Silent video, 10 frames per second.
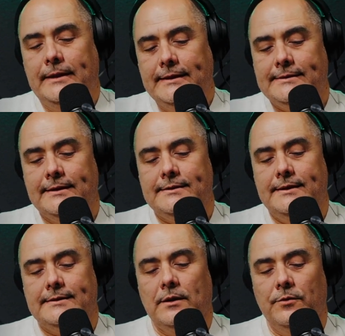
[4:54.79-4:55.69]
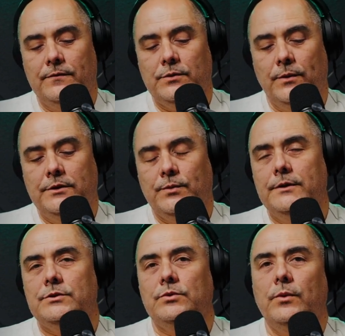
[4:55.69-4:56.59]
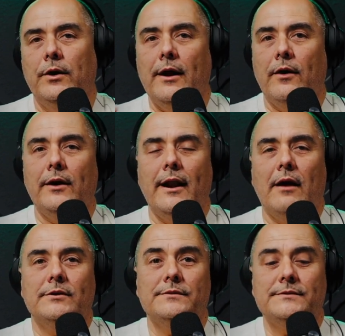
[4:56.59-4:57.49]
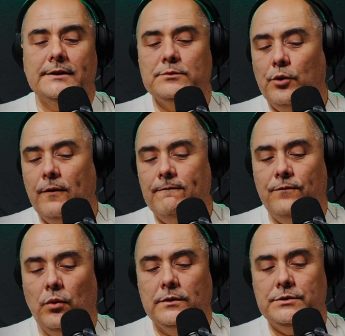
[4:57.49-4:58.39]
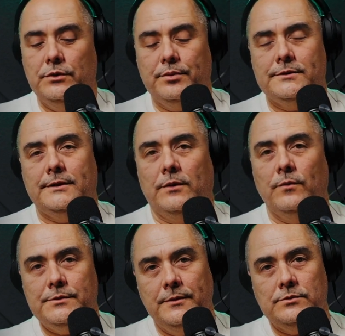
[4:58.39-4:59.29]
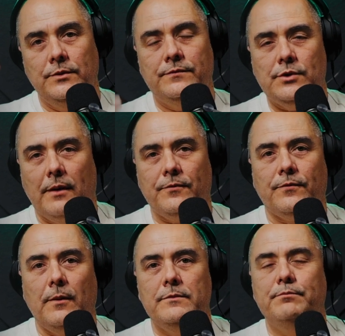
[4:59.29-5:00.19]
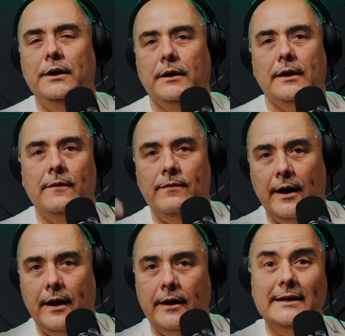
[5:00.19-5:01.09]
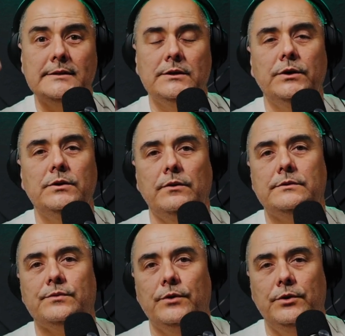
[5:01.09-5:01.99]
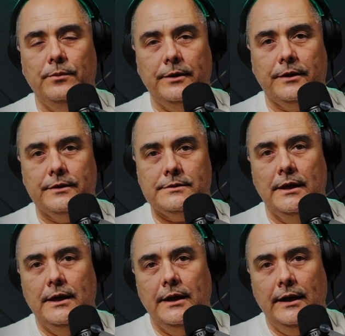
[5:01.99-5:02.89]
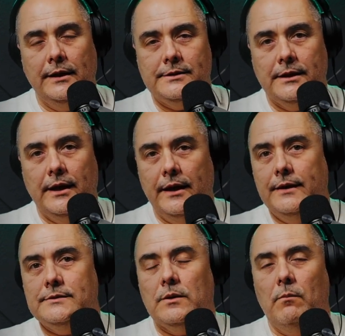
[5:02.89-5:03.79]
Since December of 2022, we are now at an average of 6.42%, which means we've dropped from the peak, and that is good news for you because in today's